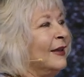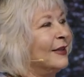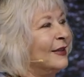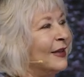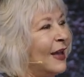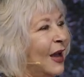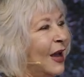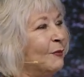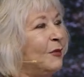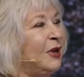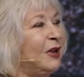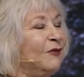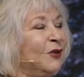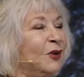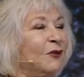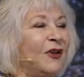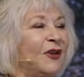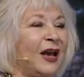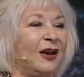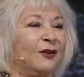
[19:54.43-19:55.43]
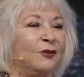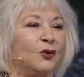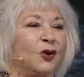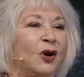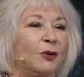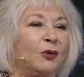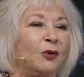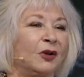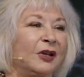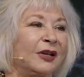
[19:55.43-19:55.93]
How many of you have had
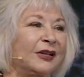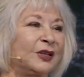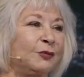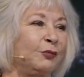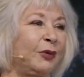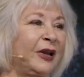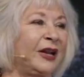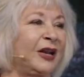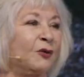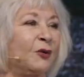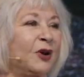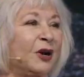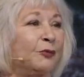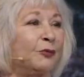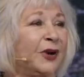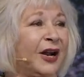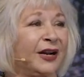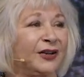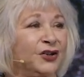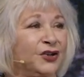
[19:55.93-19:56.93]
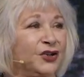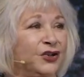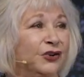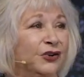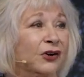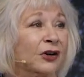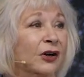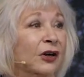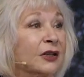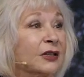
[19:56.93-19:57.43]
trouble explaining what a
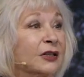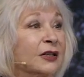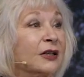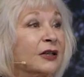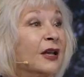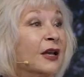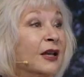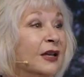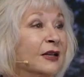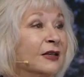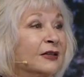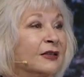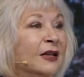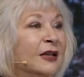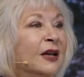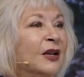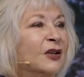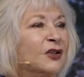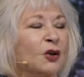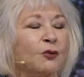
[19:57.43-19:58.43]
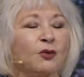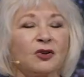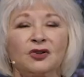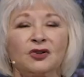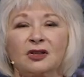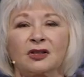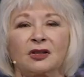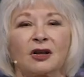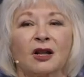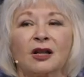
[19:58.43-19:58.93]
practitioner is? So we'll
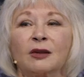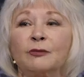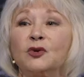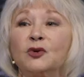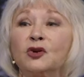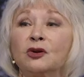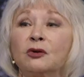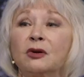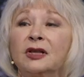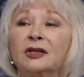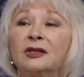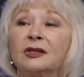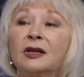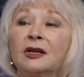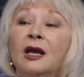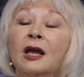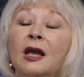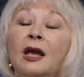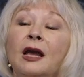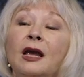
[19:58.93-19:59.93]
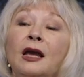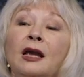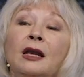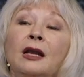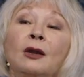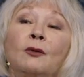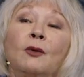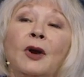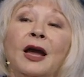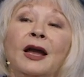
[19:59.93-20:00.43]
just call them Druids.
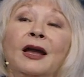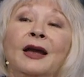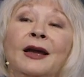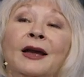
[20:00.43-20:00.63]
Anyway,